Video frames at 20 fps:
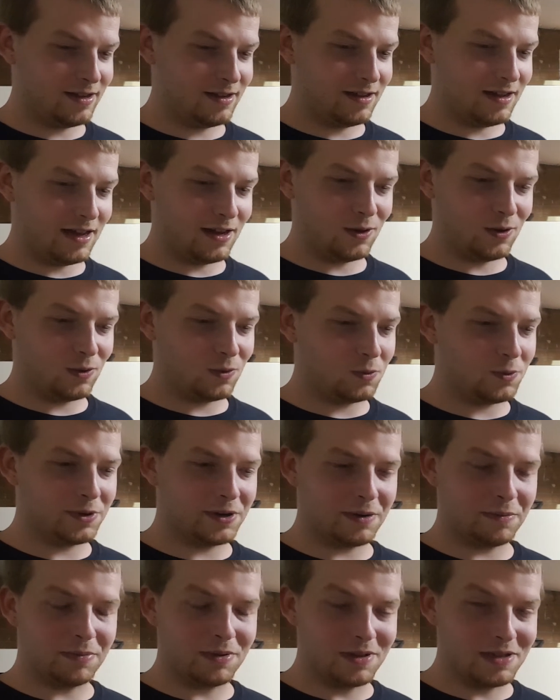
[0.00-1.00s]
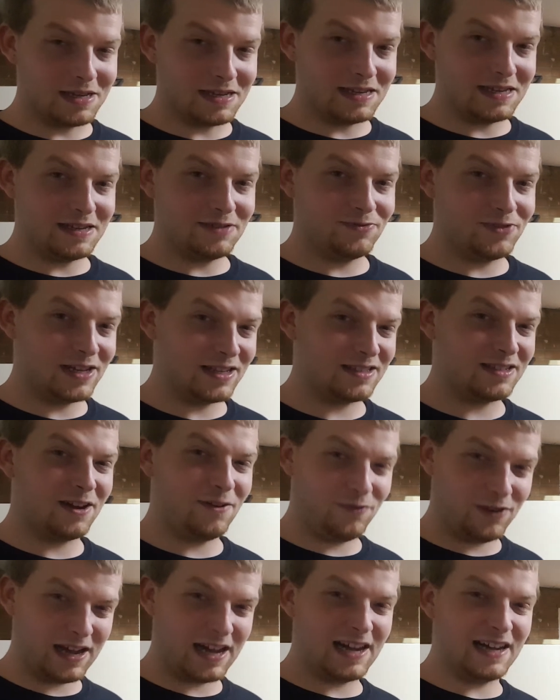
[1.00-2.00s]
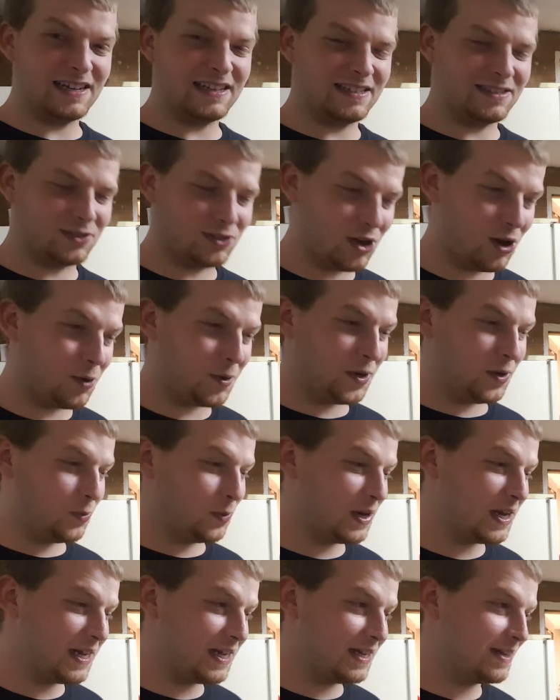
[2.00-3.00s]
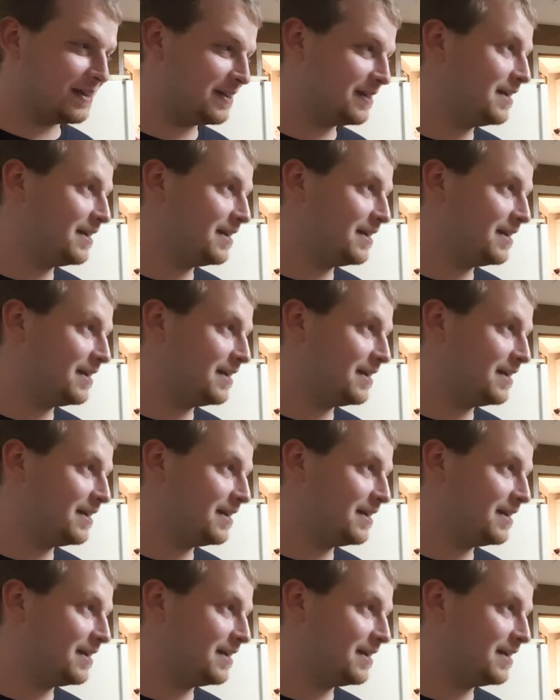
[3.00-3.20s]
I don't want to believe that Tough Guy is going away.